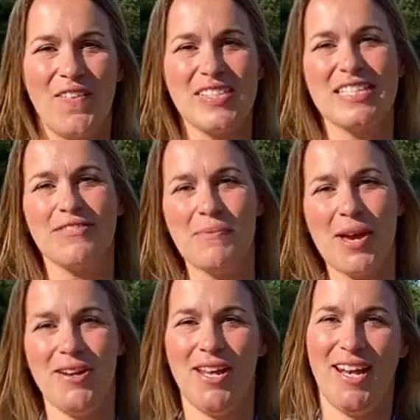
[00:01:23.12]
Obviously
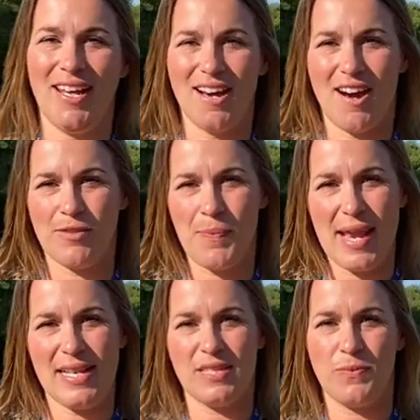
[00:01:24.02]
remote learning can't
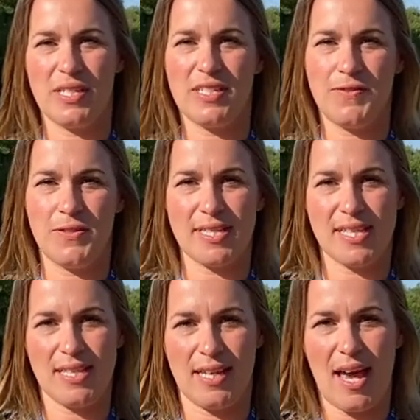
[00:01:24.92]
replace the wonderful
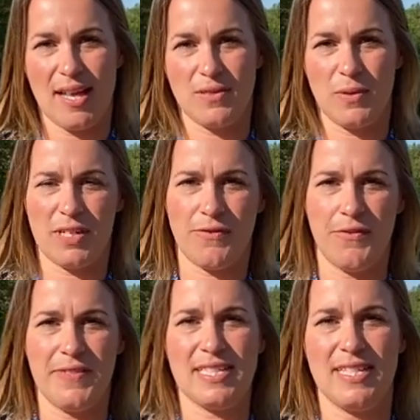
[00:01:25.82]
setting and the
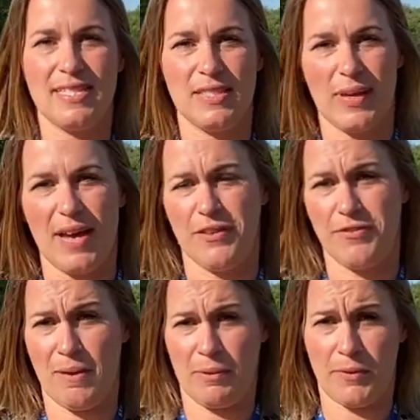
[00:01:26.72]
wonderful facilities we have
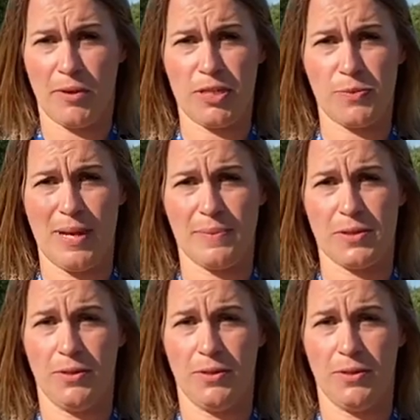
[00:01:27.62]
at Framlingham College Prep